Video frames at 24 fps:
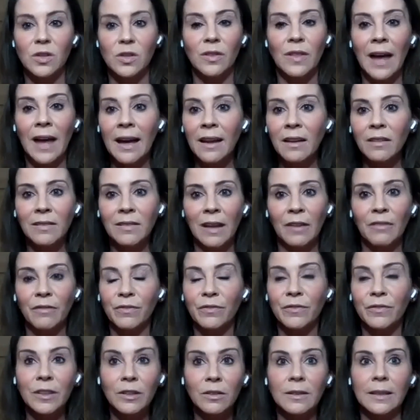So that
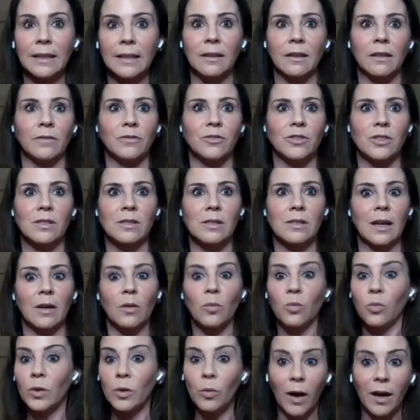feeling of just like,
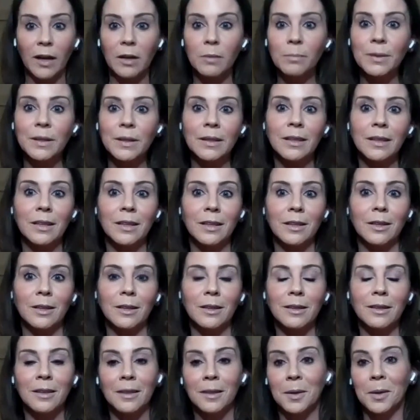we want to be
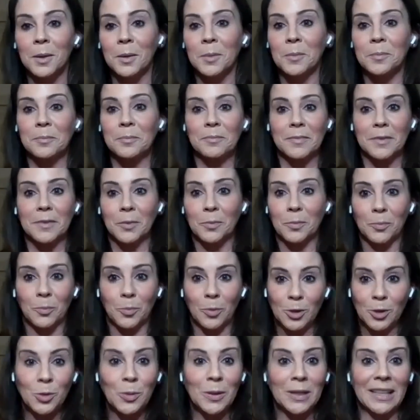here.
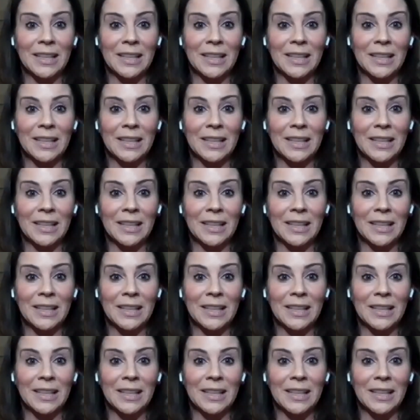We're doing